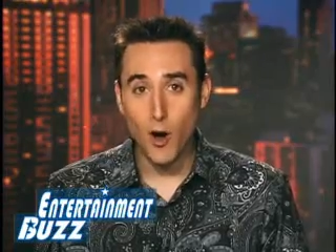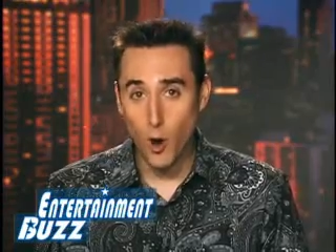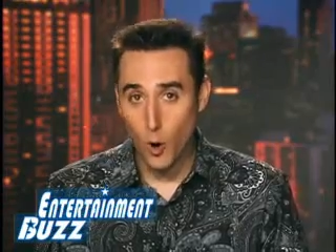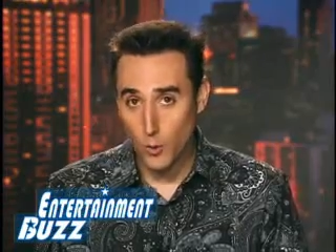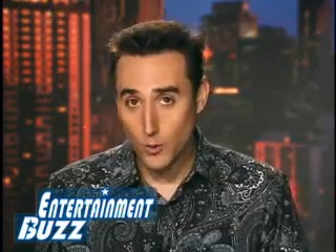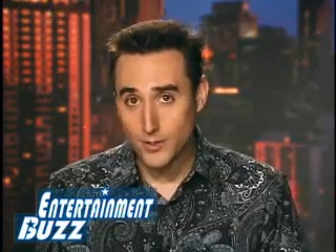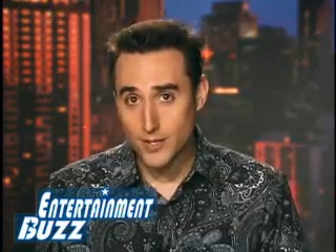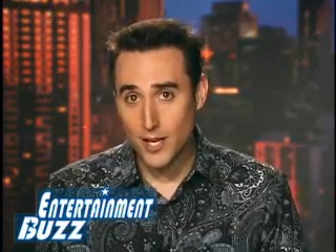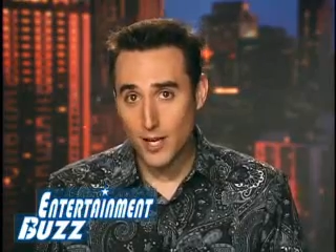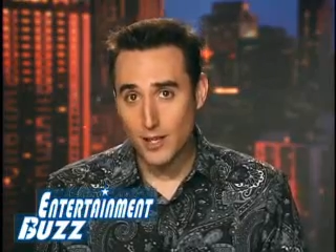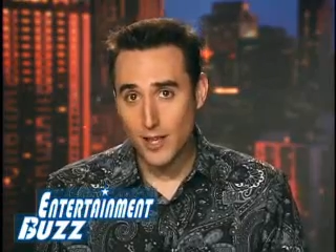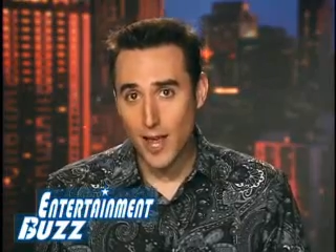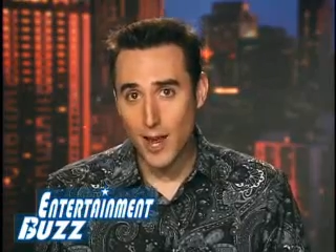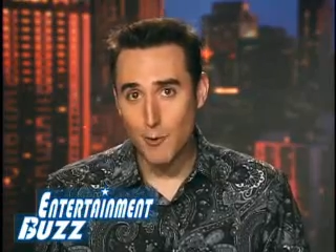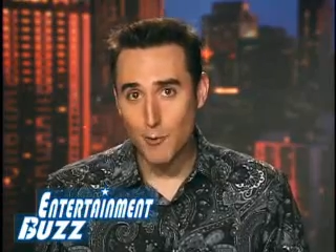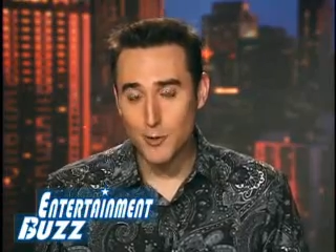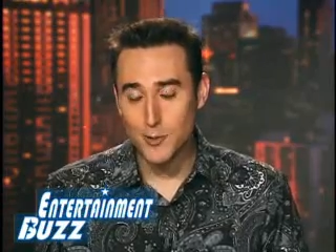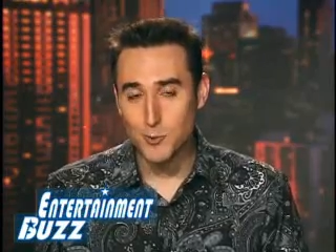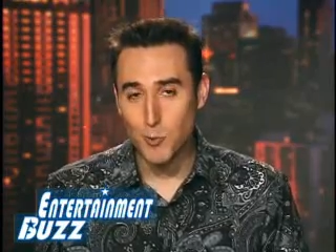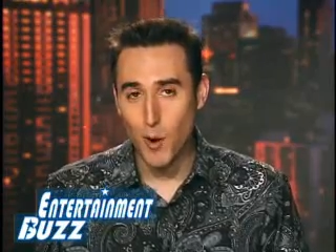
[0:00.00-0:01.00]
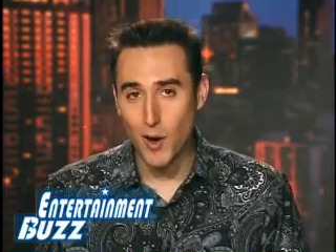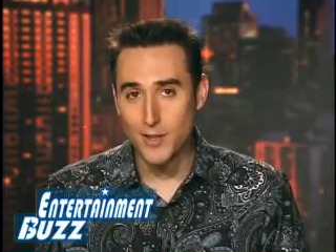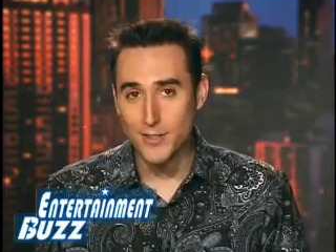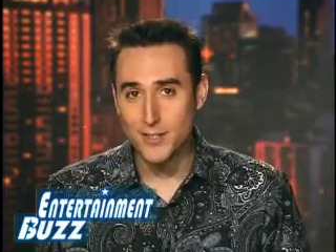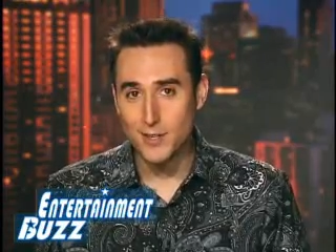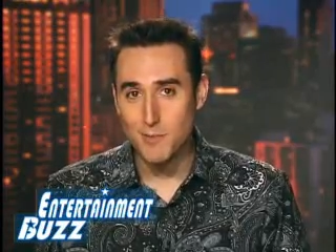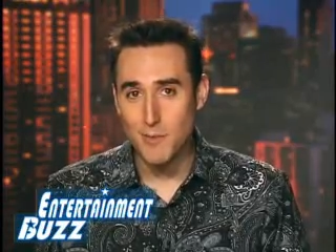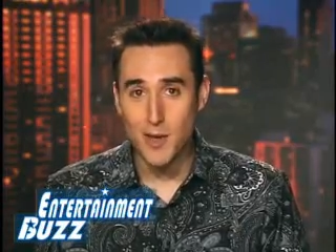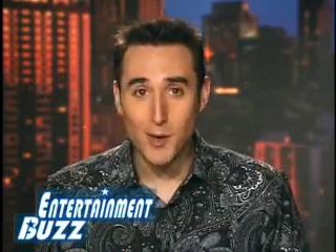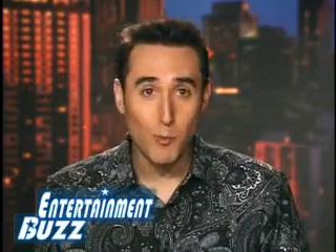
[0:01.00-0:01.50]
the hotel heiress
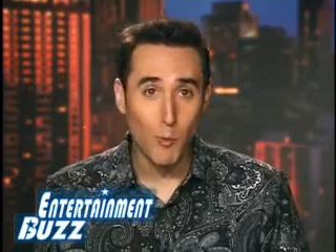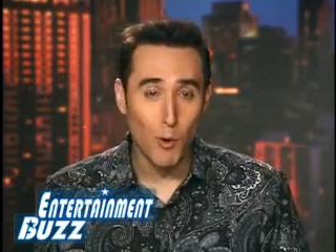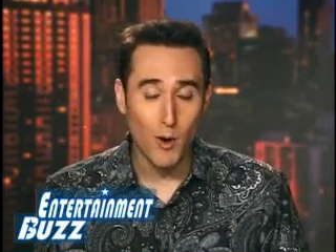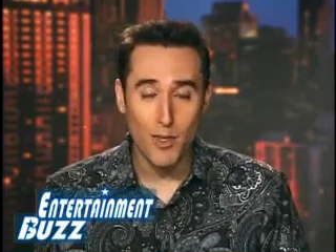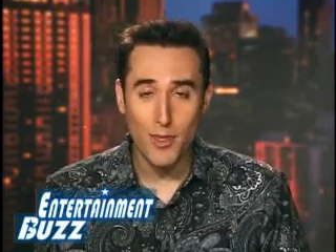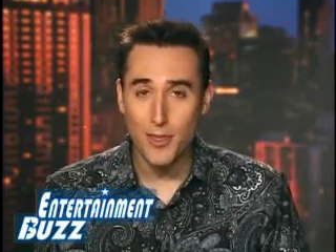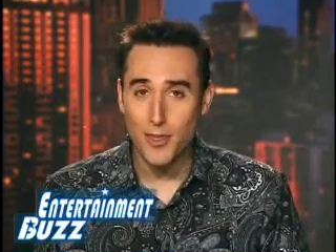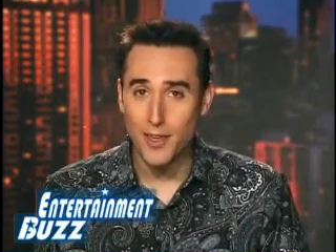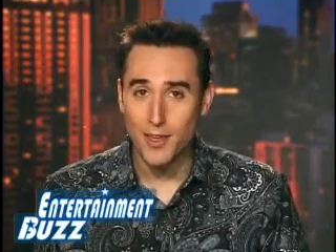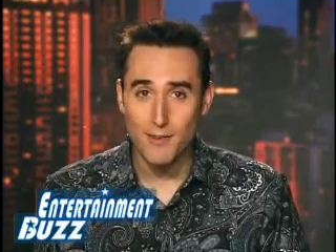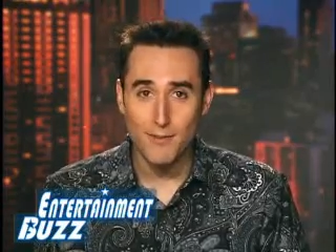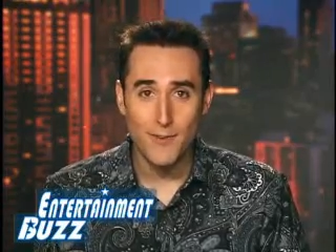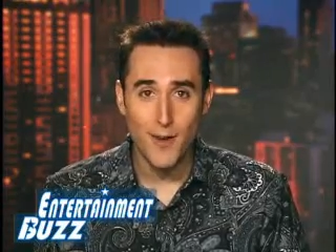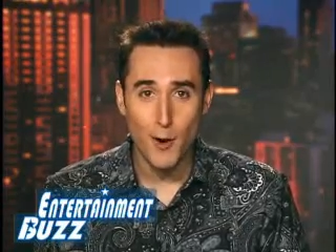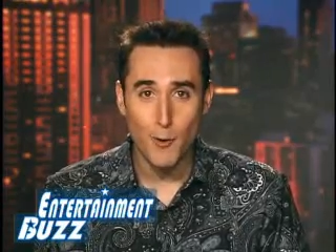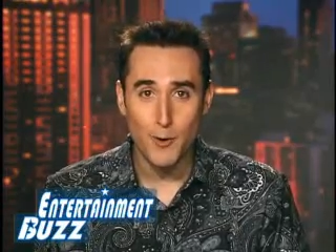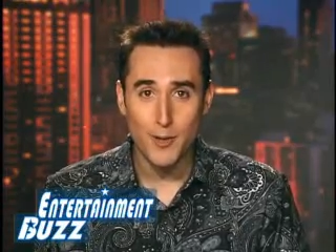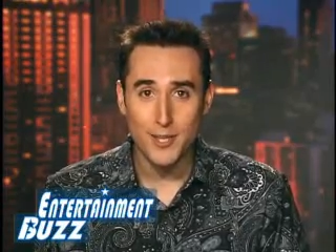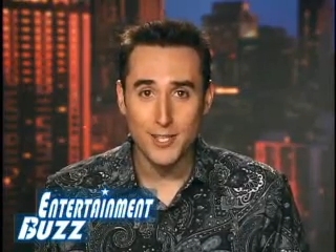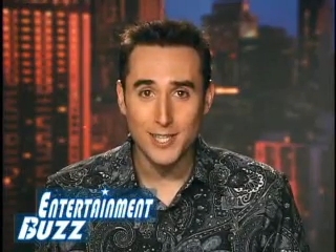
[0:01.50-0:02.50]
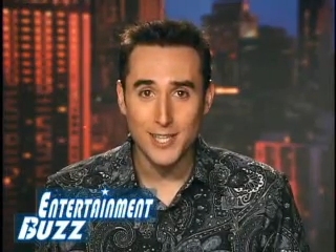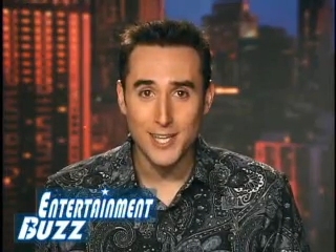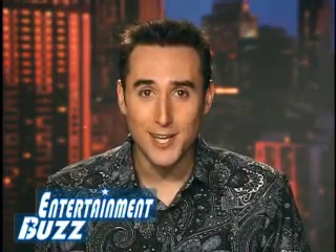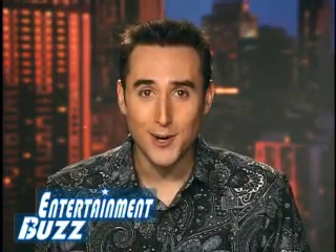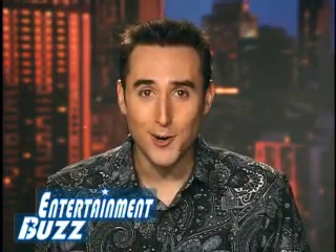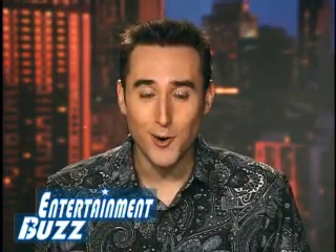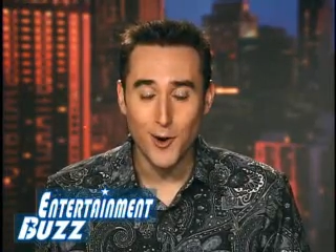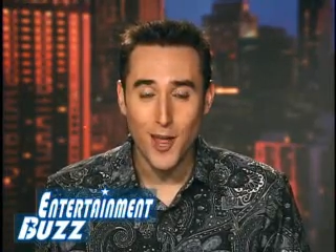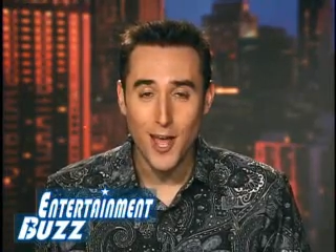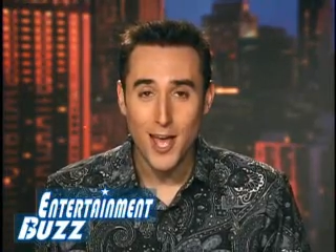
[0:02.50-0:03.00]
wants to make one thing very
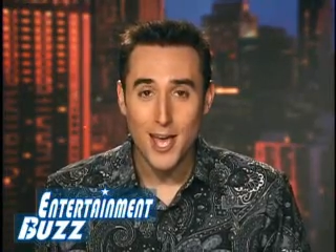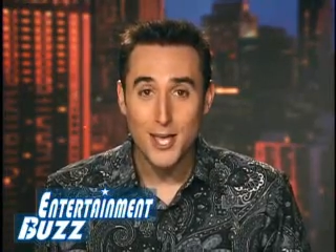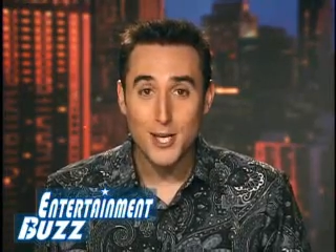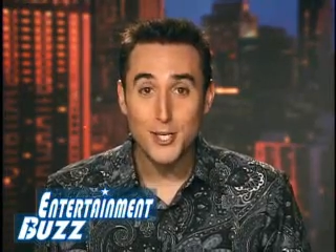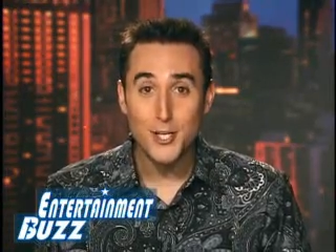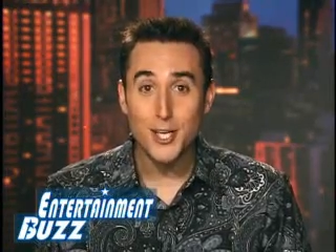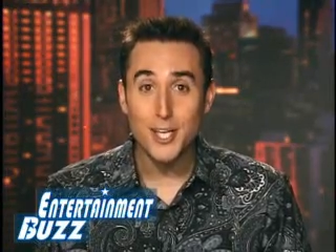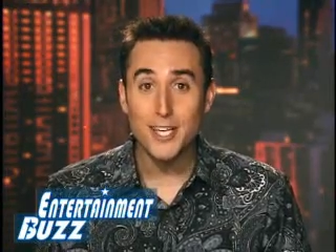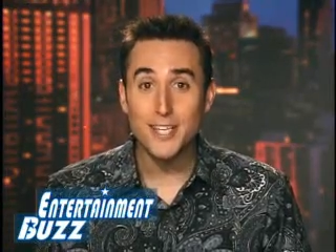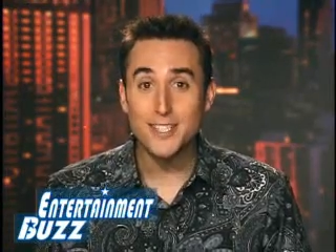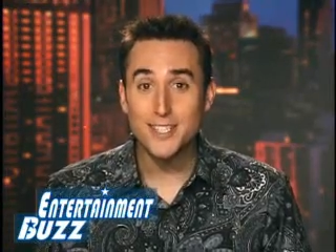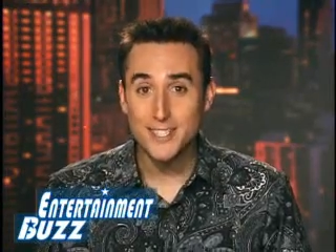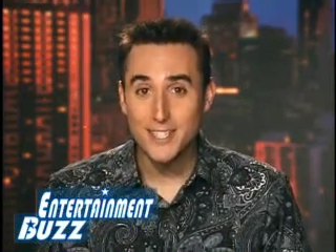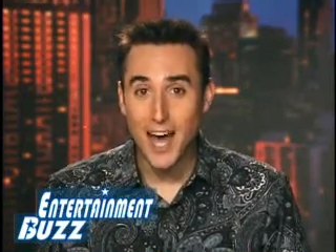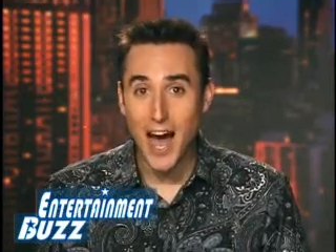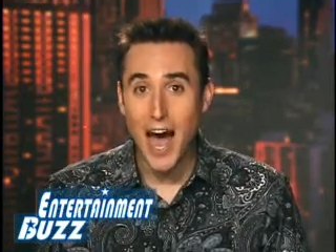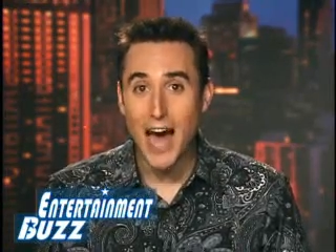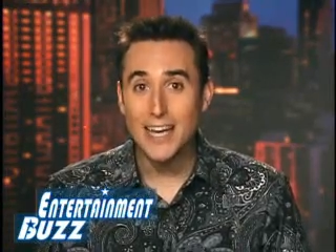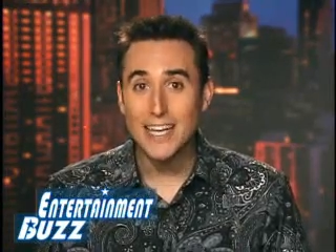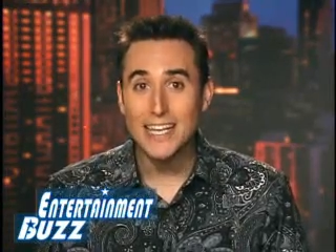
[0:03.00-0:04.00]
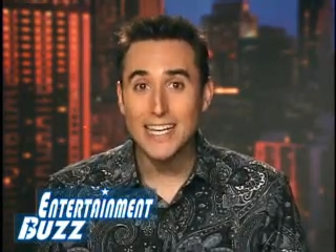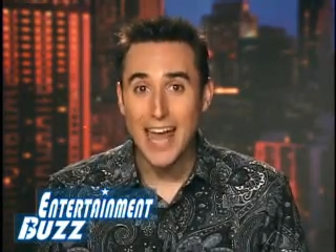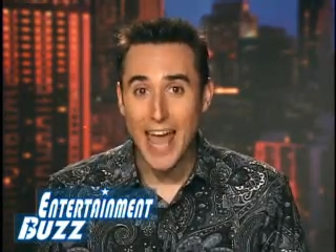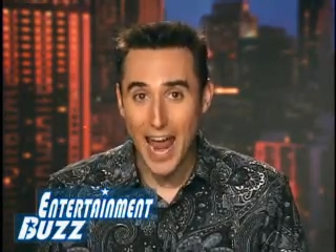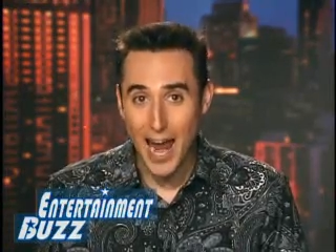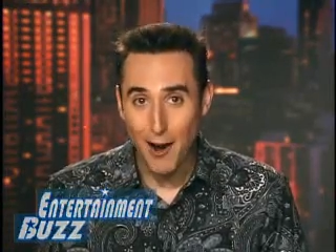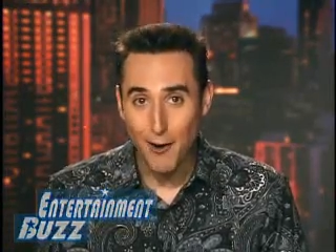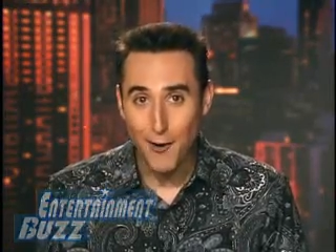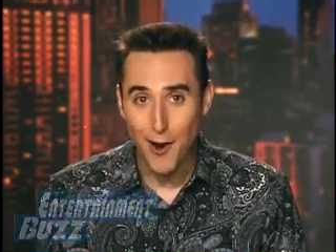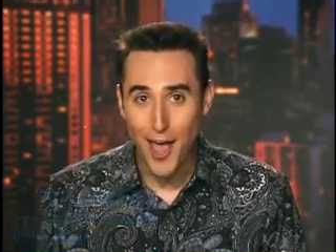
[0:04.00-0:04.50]
clear she is not an
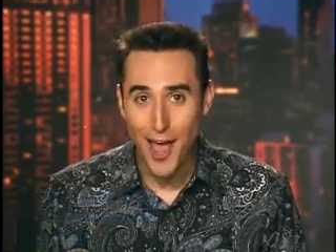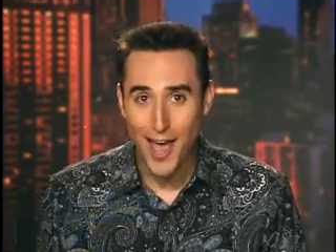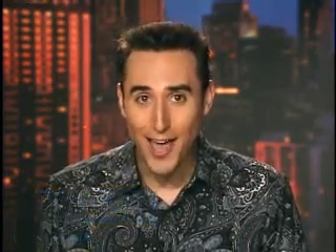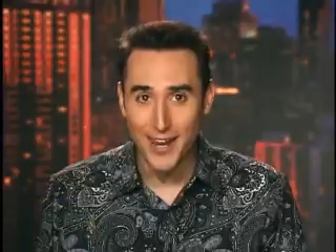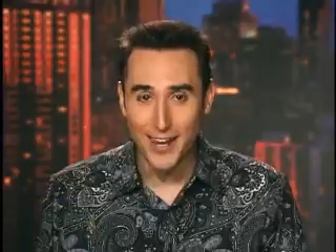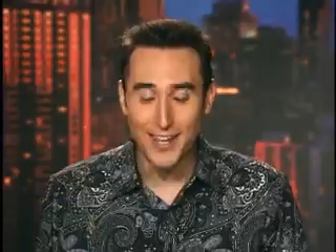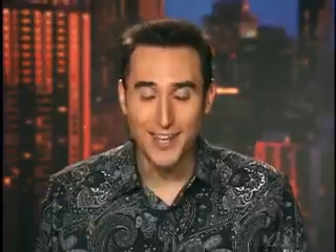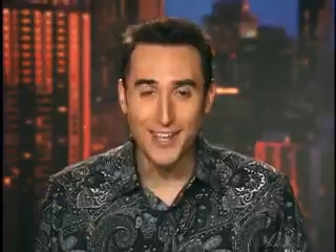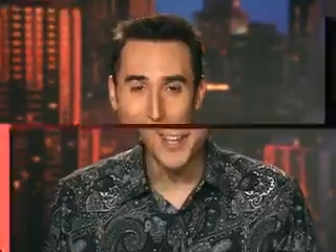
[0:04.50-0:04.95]
airhead.